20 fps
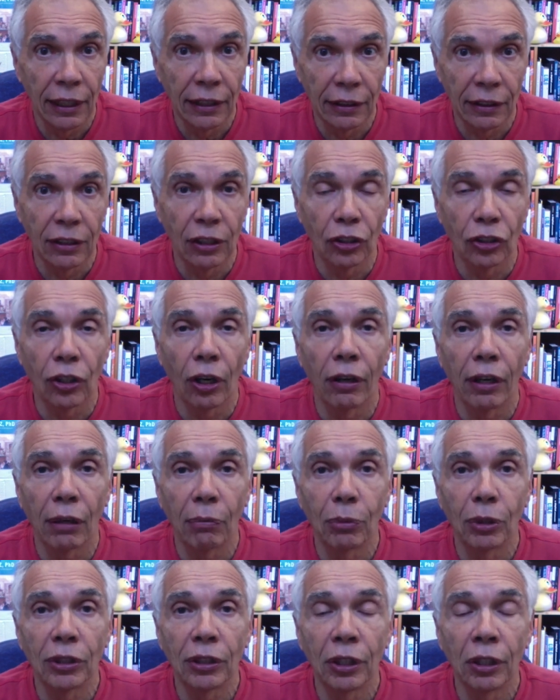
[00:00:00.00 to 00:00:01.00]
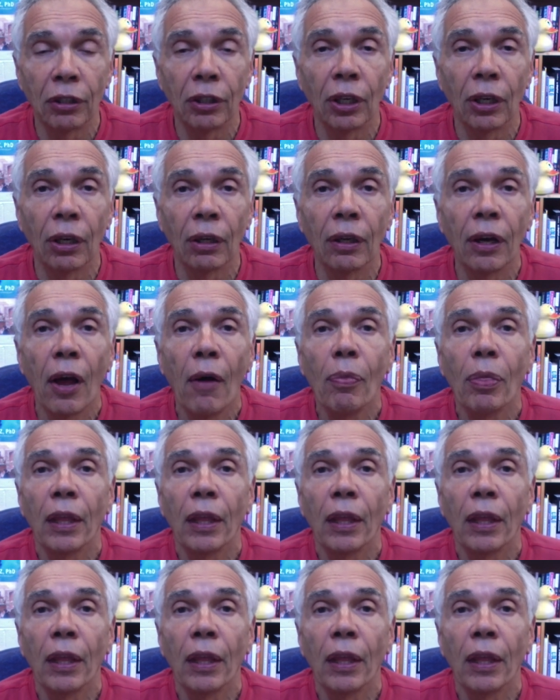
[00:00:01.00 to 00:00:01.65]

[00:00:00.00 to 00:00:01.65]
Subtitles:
as the starting material.